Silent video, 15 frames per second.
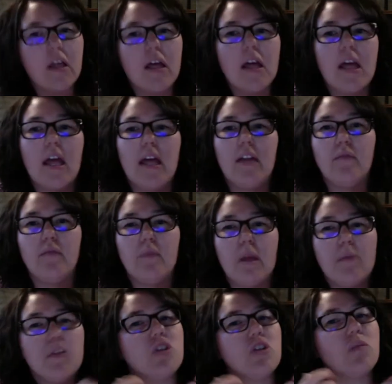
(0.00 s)
and
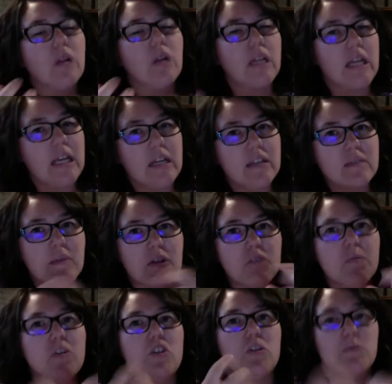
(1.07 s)
maybe she wouldn't eat as much,
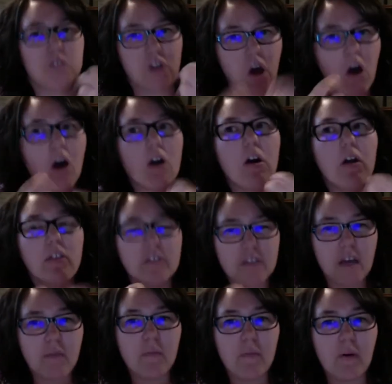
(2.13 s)
but she would talk all the
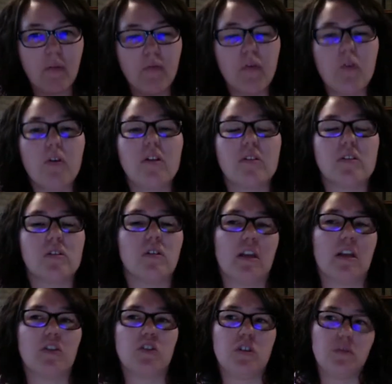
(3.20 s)
time about food. And so
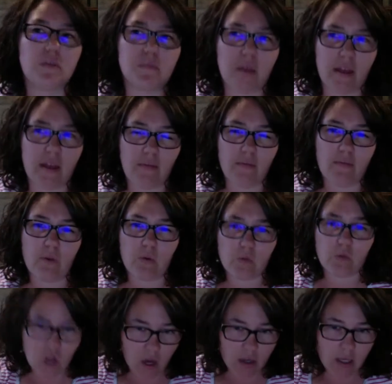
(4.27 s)
like she was my food
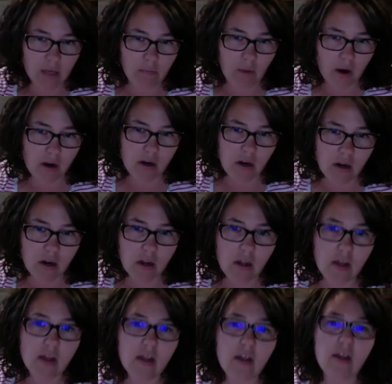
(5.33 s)
talking partner.
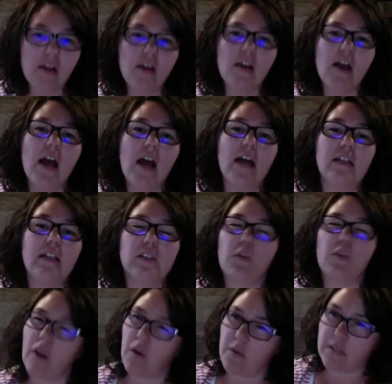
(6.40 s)
And so
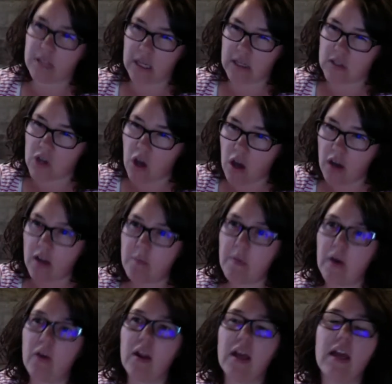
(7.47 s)
we'd always like talk
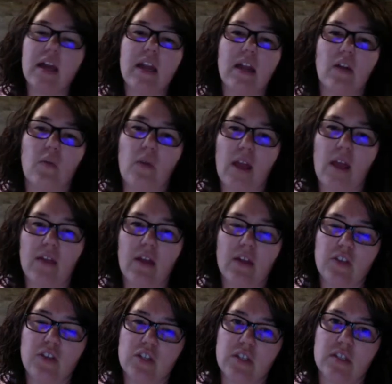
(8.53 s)
about it in a way that
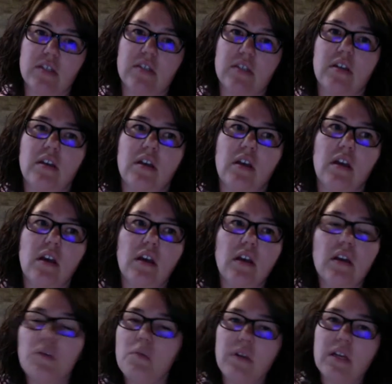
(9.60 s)

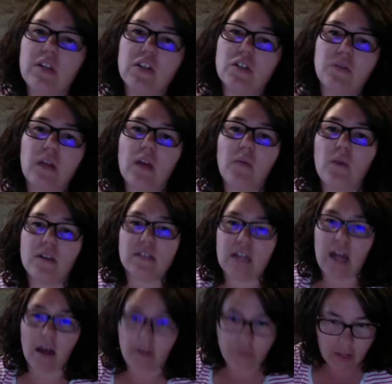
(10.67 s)
it wasn't
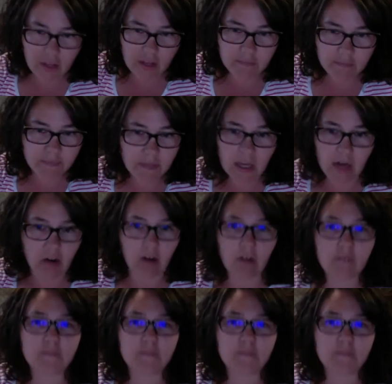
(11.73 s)
healthy at all.